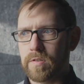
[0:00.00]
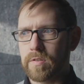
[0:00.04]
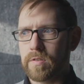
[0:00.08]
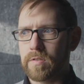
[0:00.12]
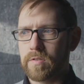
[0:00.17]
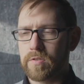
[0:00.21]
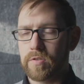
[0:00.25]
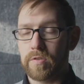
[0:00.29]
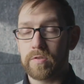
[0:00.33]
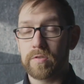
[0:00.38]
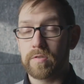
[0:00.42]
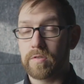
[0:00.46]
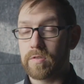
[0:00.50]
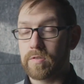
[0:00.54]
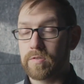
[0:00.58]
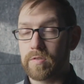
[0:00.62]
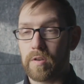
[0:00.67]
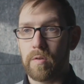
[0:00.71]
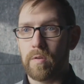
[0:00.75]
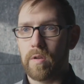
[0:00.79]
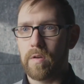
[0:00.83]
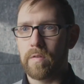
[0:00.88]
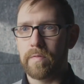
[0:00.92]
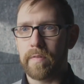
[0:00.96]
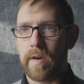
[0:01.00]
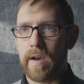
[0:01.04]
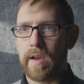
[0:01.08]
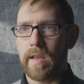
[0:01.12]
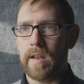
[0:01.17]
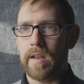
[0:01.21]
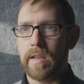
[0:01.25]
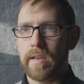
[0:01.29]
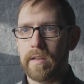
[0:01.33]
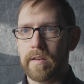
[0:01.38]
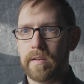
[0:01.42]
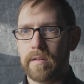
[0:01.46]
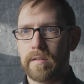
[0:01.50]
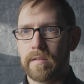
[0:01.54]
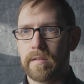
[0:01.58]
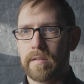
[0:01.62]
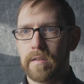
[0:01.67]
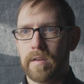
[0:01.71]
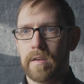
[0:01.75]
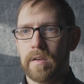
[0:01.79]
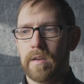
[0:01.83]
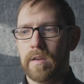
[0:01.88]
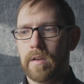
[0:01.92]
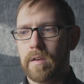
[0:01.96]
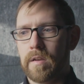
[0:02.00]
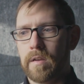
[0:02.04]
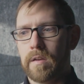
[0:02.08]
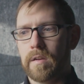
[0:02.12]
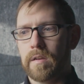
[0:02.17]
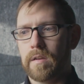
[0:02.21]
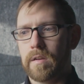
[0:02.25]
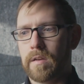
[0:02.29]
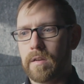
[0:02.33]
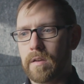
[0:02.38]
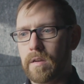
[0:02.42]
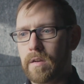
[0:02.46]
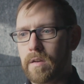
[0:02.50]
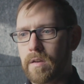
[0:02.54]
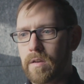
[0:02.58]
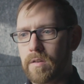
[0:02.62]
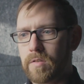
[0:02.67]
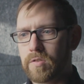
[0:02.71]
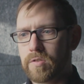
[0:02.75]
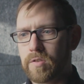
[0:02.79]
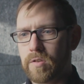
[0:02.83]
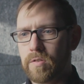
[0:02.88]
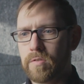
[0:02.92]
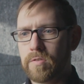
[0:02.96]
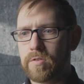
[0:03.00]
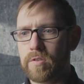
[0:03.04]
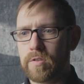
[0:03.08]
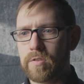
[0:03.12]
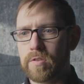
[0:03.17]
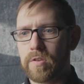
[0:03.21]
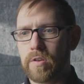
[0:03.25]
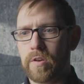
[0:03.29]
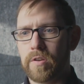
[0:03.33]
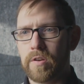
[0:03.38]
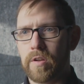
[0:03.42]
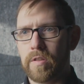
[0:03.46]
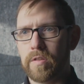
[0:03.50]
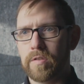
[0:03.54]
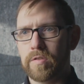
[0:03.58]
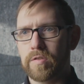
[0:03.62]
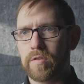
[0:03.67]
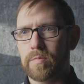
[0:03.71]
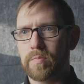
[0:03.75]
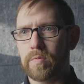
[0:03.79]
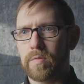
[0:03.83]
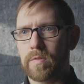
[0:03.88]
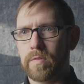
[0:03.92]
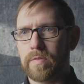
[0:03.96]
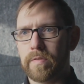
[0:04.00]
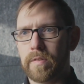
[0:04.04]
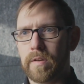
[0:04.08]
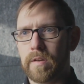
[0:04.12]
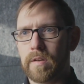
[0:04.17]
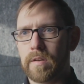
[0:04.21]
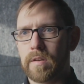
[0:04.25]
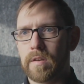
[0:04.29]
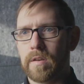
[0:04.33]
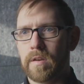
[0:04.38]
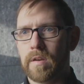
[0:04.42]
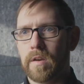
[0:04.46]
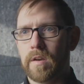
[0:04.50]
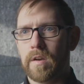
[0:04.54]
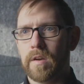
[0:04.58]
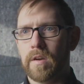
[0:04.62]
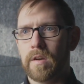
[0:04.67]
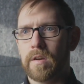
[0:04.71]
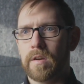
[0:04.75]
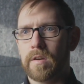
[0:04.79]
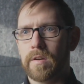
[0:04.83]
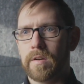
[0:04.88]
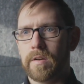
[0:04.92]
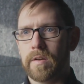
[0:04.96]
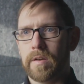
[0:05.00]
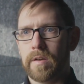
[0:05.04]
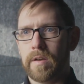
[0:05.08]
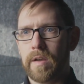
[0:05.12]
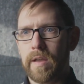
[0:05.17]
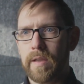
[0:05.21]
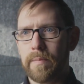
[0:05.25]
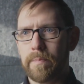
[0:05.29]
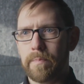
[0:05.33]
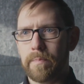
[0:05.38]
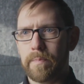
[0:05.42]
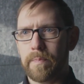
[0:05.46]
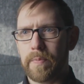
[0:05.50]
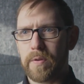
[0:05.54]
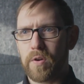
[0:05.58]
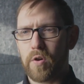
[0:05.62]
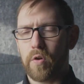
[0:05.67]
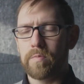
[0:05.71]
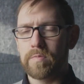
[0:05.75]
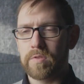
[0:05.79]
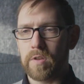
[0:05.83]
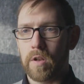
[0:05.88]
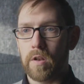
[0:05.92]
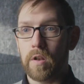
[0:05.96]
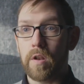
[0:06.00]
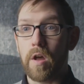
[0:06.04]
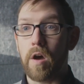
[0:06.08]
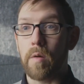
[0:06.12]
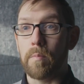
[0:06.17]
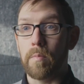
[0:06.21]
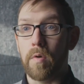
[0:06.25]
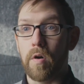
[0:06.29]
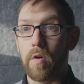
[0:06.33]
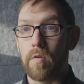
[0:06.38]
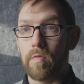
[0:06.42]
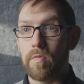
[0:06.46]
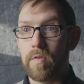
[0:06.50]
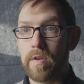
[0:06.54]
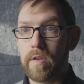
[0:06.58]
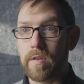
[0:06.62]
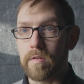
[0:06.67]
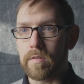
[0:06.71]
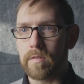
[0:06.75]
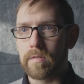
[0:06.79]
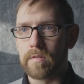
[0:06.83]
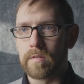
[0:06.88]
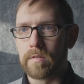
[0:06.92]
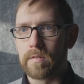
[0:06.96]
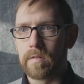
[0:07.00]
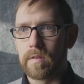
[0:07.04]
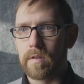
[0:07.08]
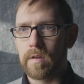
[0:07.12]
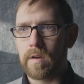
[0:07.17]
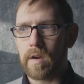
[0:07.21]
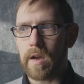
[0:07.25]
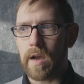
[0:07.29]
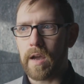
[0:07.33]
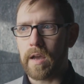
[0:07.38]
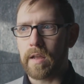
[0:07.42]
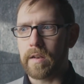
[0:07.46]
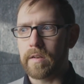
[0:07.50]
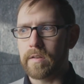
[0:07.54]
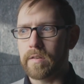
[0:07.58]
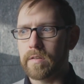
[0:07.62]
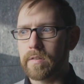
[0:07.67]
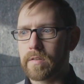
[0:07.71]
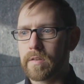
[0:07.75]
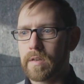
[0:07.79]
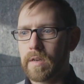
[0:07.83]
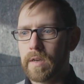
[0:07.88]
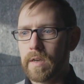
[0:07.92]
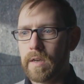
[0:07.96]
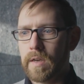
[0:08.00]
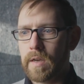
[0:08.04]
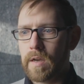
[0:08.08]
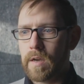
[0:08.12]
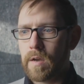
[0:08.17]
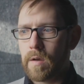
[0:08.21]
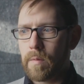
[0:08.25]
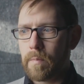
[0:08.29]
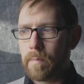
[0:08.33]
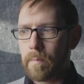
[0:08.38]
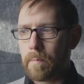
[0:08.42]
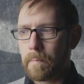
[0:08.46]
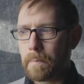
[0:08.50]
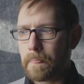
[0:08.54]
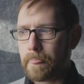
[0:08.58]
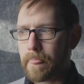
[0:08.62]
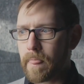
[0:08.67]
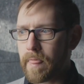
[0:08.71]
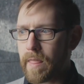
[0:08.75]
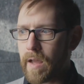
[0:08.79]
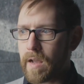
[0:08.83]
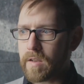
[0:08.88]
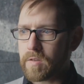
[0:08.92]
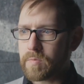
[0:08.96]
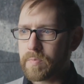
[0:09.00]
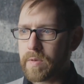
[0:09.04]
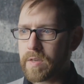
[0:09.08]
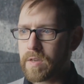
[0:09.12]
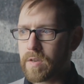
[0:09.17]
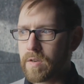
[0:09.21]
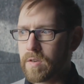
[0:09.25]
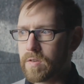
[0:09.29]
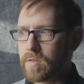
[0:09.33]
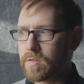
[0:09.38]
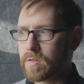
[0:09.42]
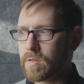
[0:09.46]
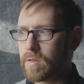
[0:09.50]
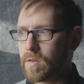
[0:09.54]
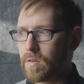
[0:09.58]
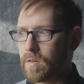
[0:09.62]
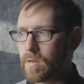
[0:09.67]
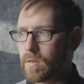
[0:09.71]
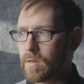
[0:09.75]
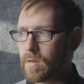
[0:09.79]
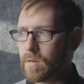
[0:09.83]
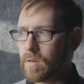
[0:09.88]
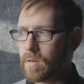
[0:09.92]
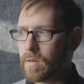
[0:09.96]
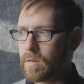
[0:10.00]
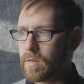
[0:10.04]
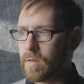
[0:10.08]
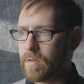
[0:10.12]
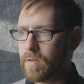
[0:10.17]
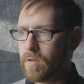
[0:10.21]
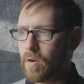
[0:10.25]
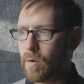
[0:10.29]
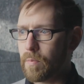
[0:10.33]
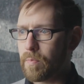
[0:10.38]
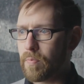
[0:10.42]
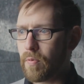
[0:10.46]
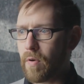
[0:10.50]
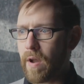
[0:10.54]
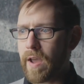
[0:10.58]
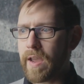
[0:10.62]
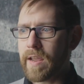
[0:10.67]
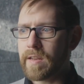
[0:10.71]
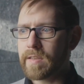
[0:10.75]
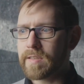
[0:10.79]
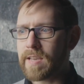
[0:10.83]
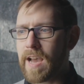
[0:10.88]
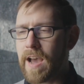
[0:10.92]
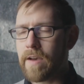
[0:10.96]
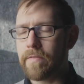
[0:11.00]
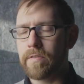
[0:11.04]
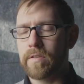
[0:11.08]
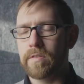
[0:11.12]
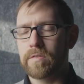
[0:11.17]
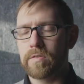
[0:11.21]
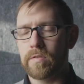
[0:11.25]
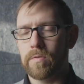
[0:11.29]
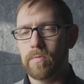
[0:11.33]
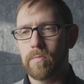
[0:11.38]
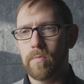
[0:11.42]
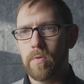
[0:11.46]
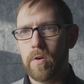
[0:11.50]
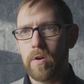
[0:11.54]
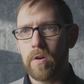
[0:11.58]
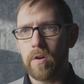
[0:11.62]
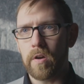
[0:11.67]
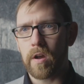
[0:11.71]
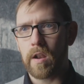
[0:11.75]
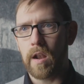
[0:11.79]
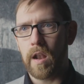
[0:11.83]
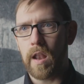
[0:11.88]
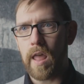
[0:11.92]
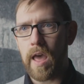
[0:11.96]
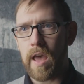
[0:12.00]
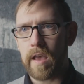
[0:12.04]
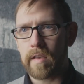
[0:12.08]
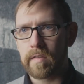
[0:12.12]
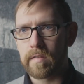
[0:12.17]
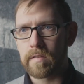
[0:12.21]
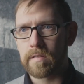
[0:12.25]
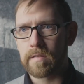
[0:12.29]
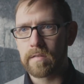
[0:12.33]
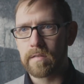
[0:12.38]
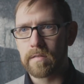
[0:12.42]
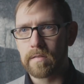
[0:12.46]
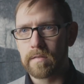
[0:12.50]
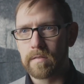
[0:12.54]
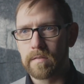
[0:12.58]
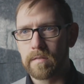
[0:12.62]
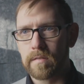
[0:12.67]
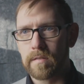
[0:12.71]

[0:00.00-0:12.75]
a solo violin, as soon as you turn on the subwoofer, it becomes a lot more real. And that's because your brain is having to work less.